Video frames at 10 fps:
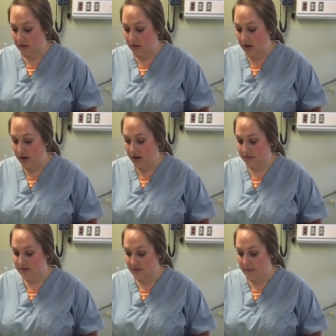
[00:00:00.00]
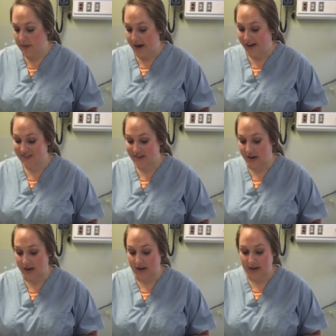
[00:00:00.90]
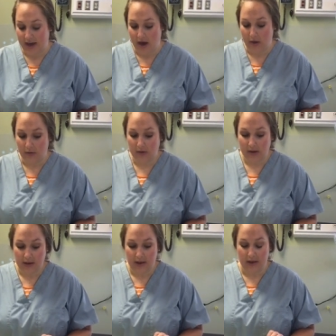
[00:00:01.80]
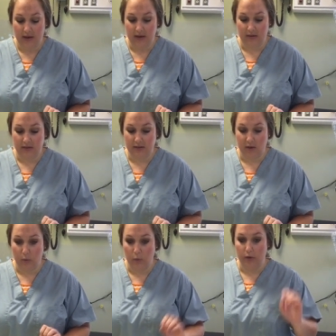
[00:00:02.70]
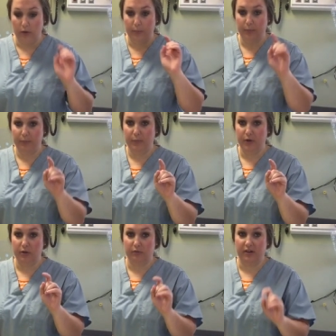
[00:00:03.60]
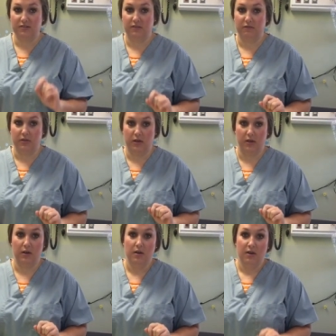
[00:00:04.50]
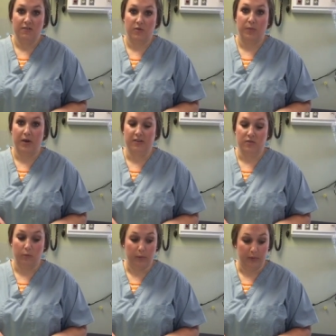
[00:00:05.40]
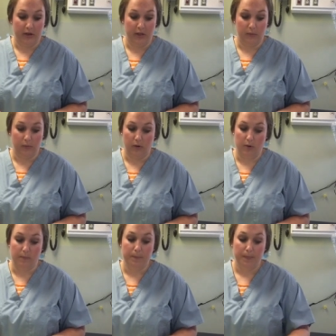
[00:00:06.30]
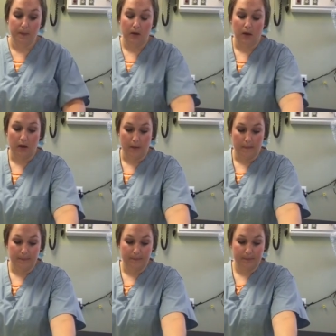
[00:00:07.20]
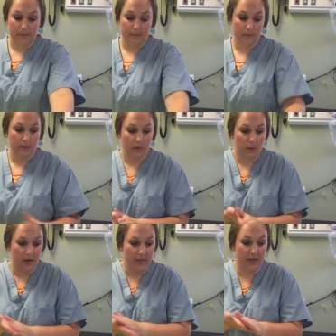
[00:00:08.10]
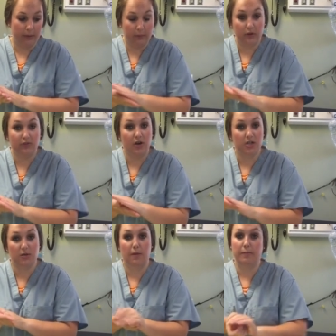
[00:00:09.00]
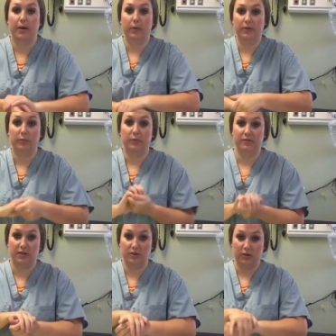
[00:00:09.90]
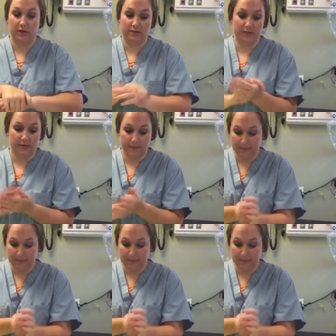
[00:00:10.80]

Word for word: gloves, mask, and a gown, and then we'll put the rest of the supplies on when we're in the room. Um, and then we'll talk to them about what the procedure is.